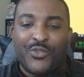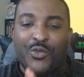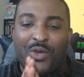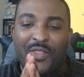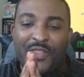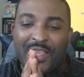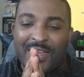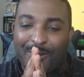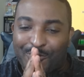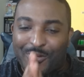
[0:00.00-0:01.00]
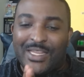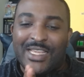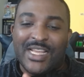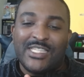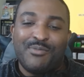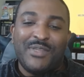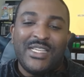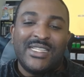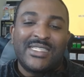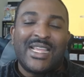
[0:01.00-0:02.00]
The one thing that really gets me
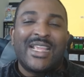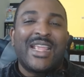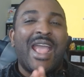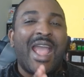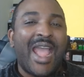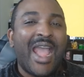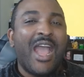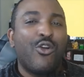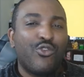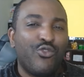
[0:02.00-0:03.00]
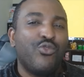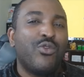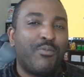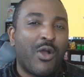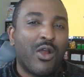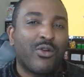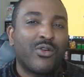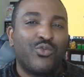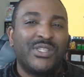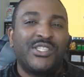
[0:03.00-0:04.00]
is like how
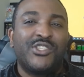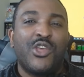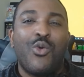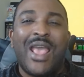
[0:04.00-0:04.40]
Kuwabara was so